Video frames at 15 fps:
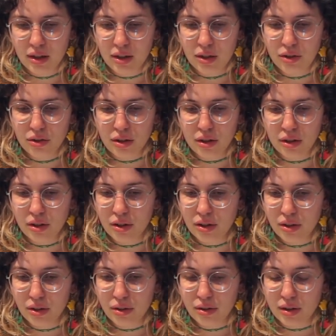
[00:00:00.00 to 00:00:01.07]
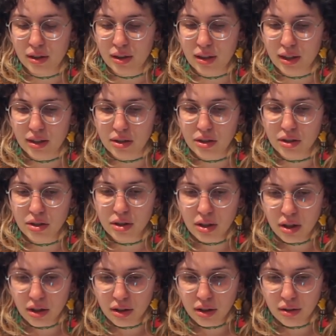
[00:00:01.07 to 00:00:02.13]
You can go as
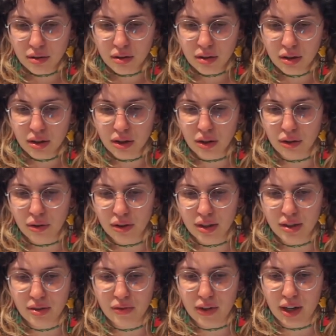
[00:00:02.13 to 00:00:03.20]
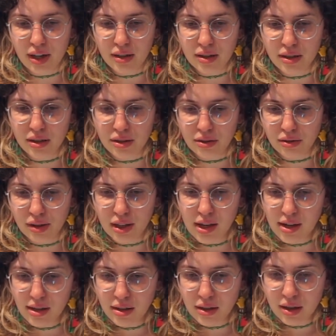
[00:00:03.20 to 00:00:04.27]
slow or as fast as you'd
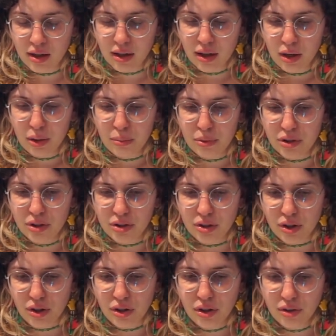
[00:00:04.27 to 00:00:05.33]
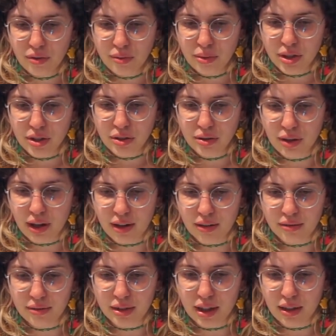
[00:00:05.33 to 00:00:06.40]
like, but just so you know, we do
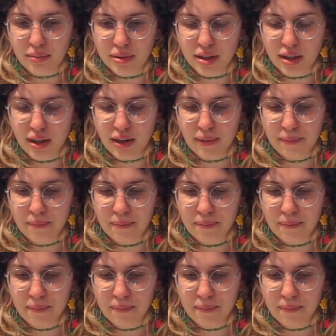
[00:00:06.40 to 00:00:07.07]
have time today.